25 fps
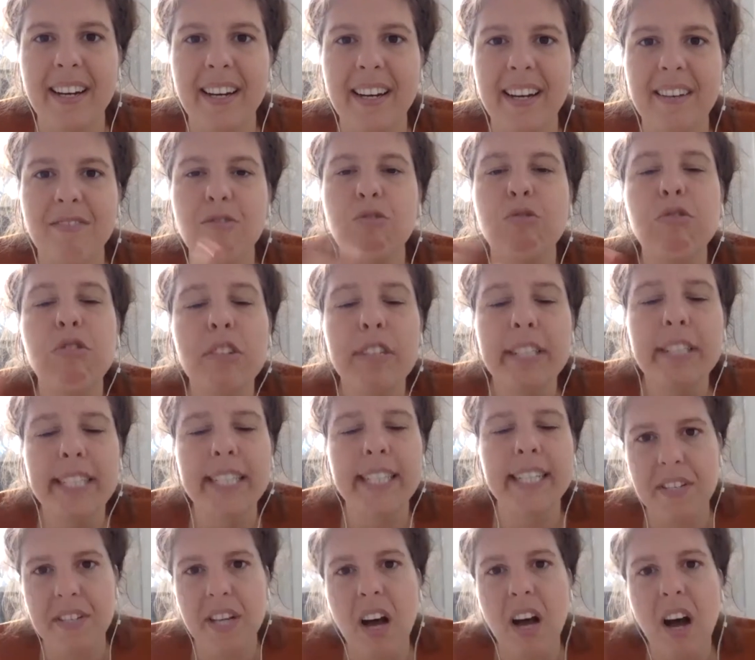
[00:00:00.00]

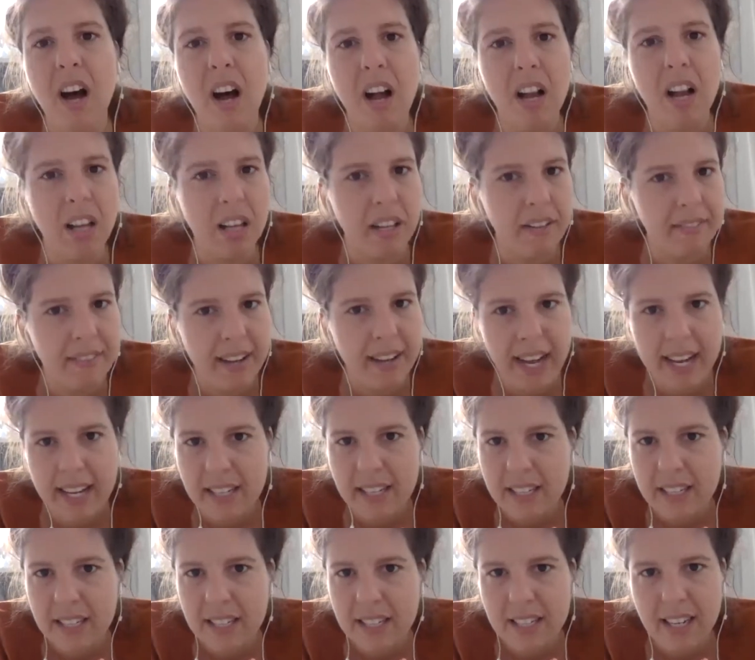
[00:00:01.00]
really immerse ourselves,
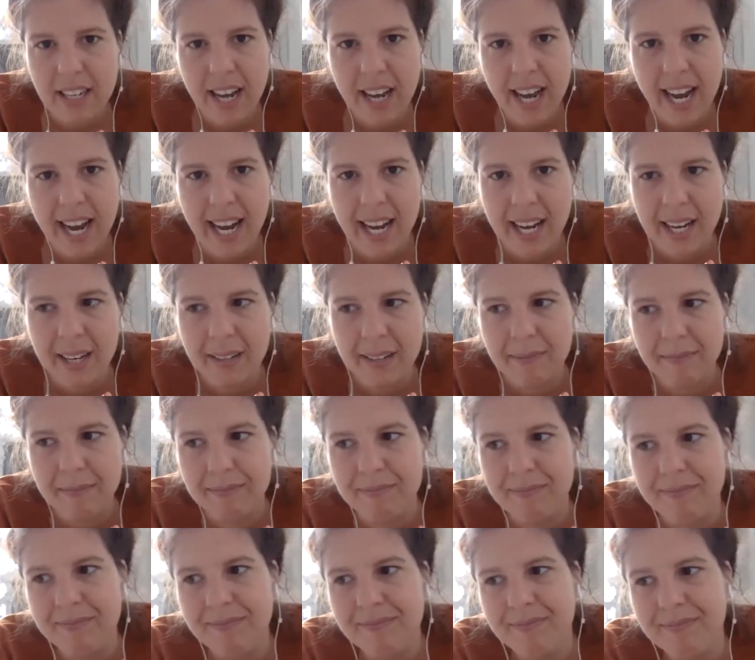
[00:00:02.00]
all of us,
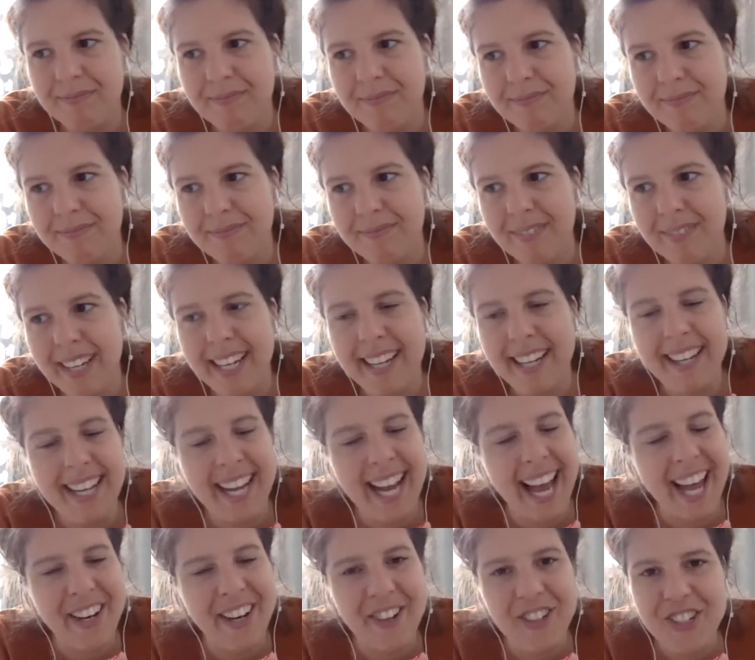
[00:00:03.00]
in the
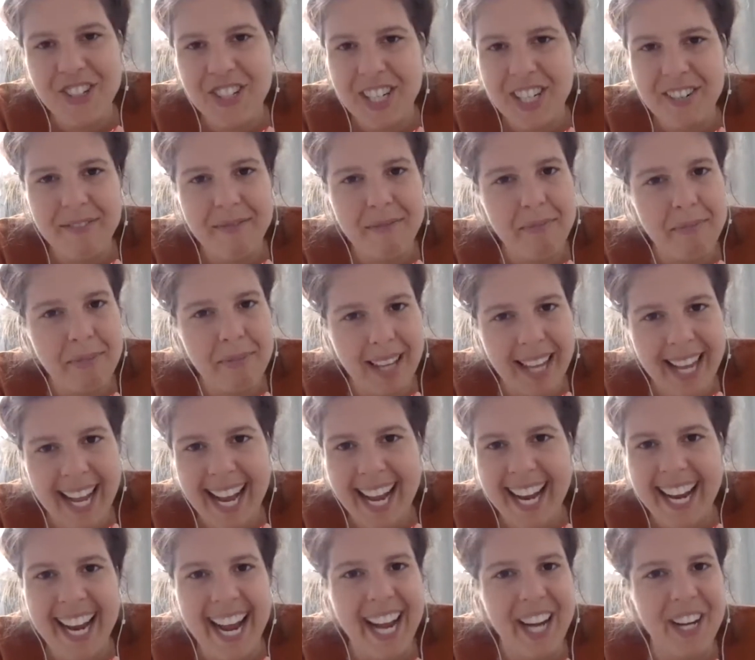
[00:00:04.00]
energy of play
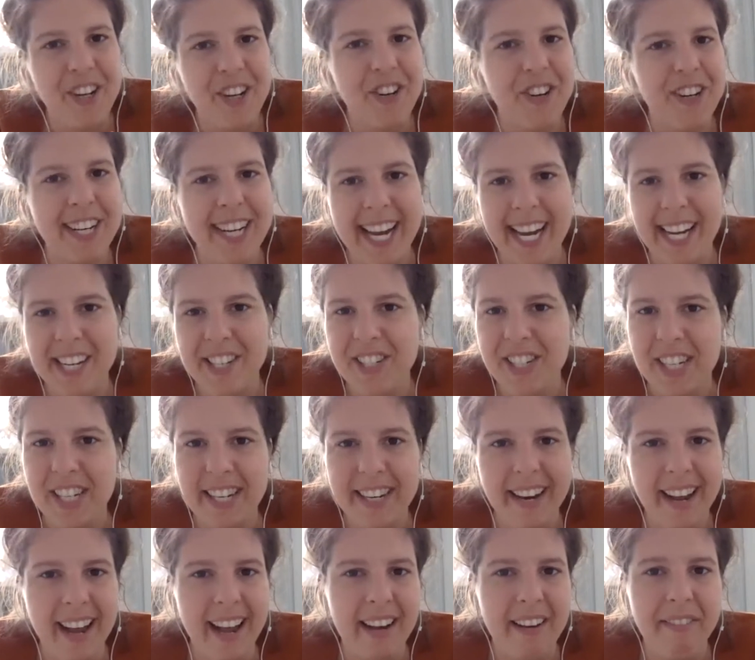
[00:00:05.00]
and creation
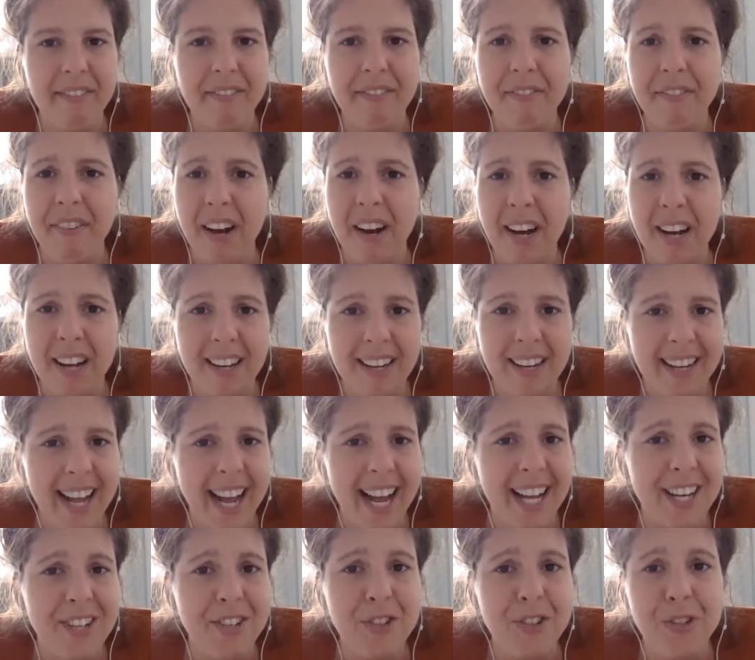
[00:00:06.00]
and fun
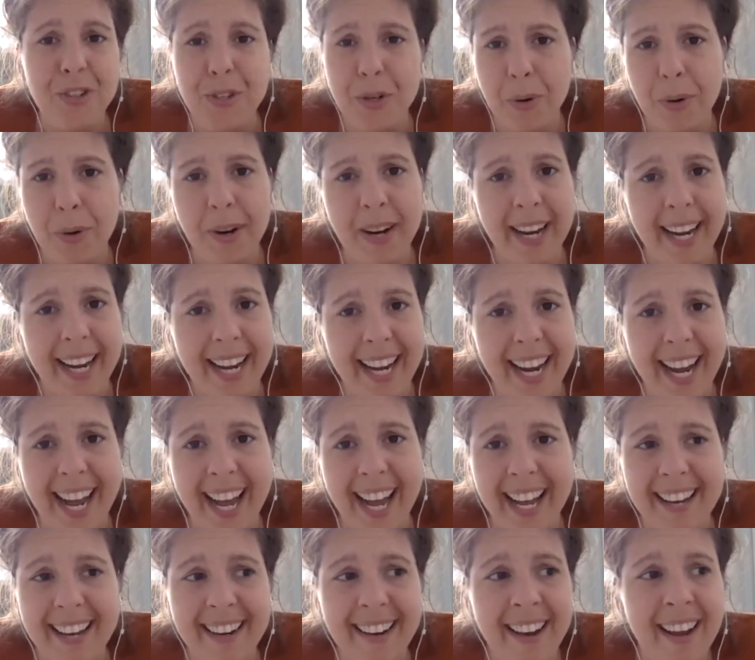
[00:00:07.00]
and joy,
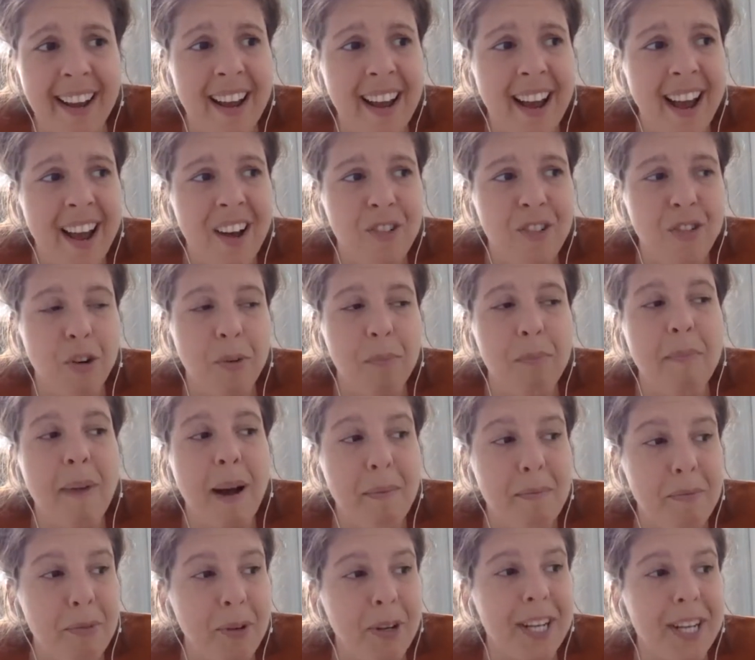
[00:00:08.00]
and
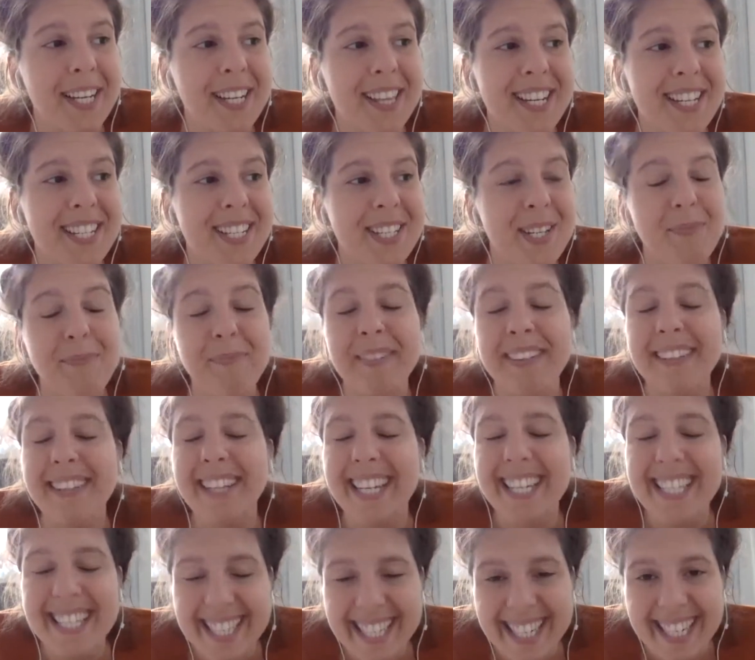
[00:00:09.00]
remembering the
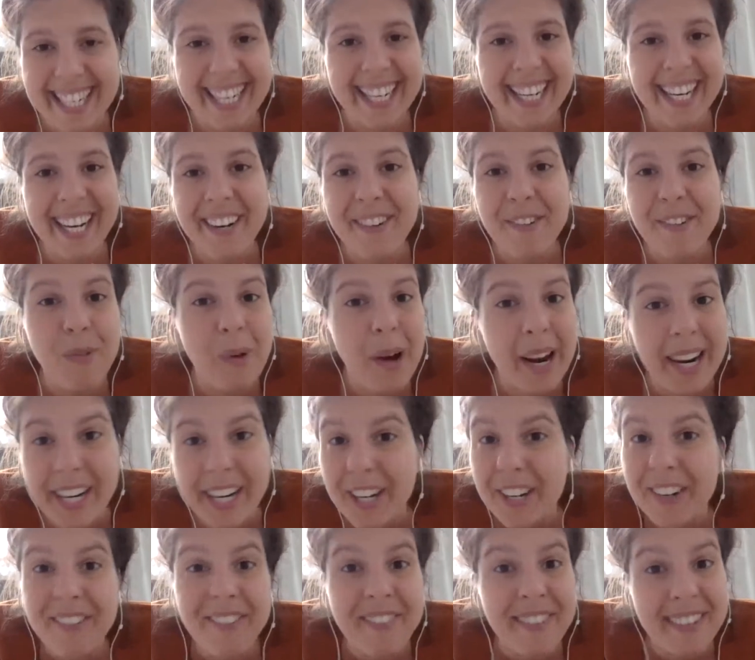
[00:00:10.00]
simplicity of what it
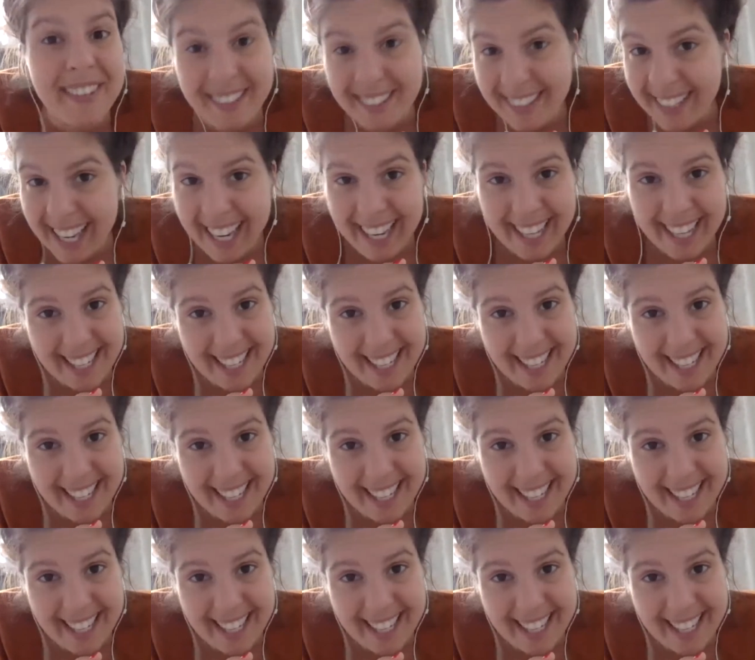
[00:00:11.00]
could feel like.